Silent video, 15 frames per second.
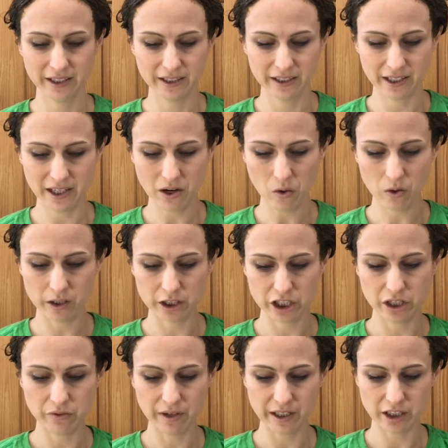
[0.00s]
like an
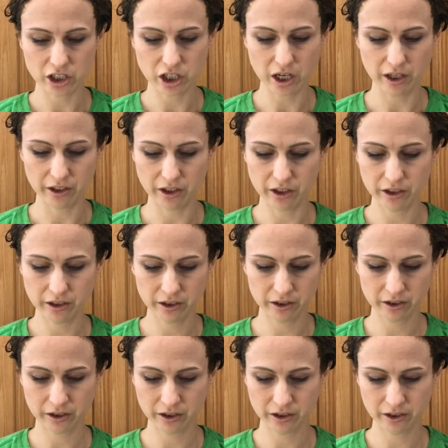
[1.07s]
orangey reddish color.
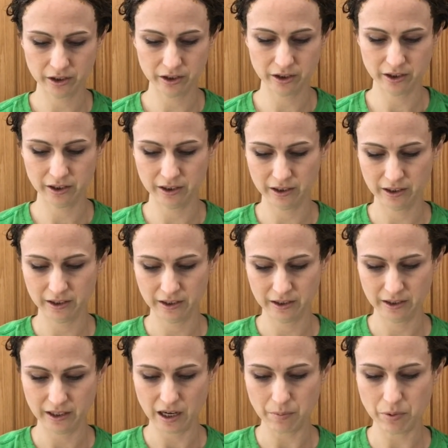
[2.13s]

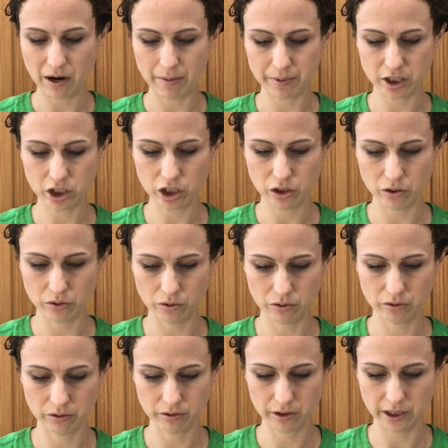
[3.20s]
I promise you
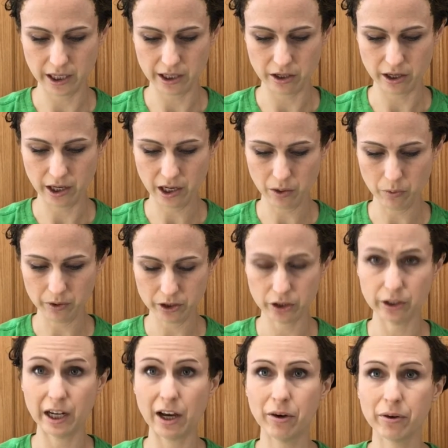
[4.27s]
that your hair will turn
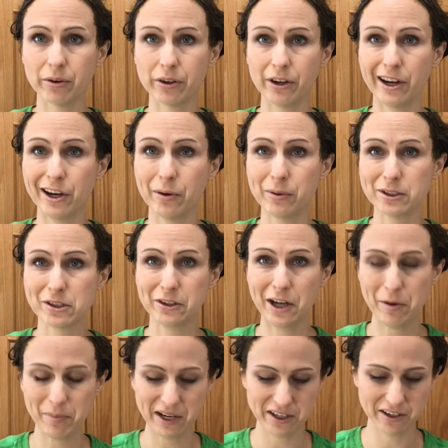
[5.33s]

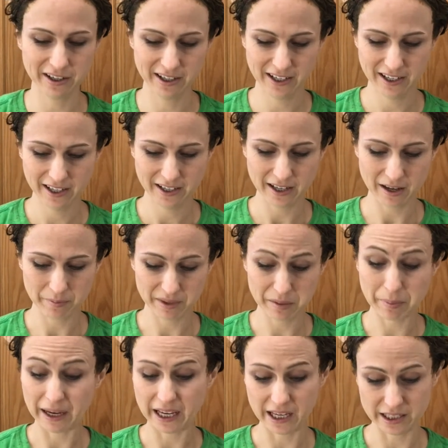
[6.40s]
out better than
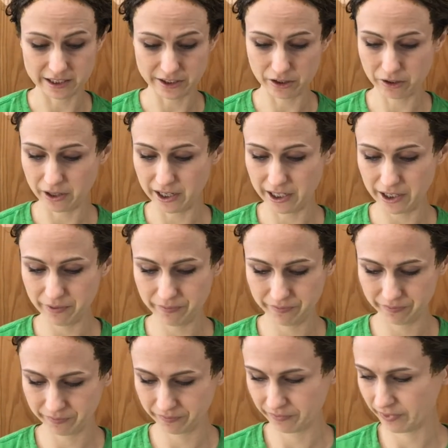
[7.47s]
my hands look right now.
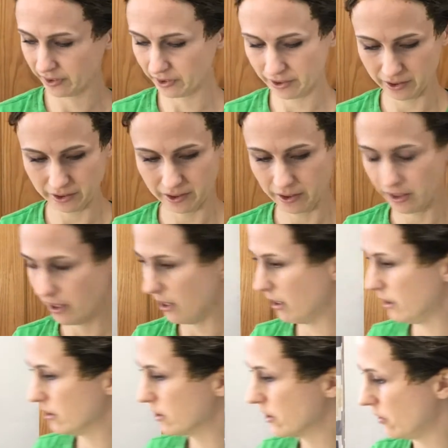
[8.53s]
All
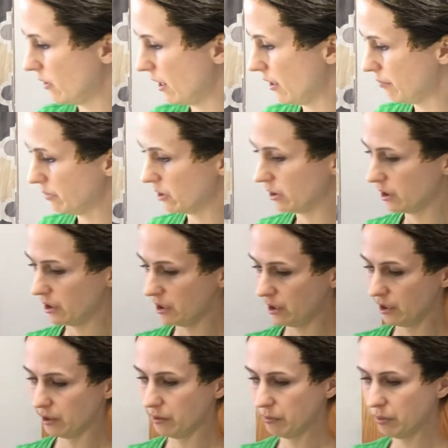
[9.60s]
right, so I'm gonna
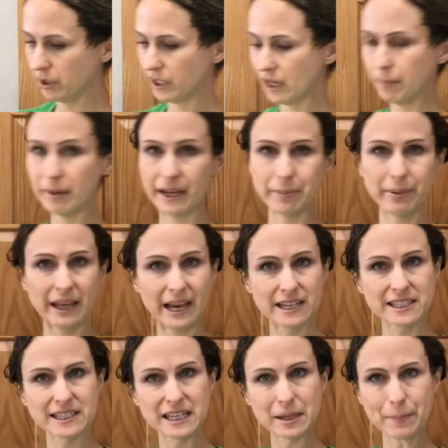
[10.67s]
put on my
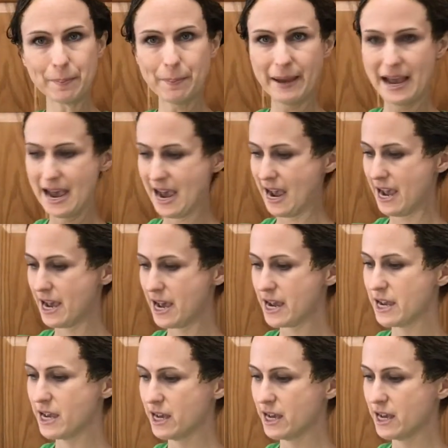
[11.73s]
plastic bag.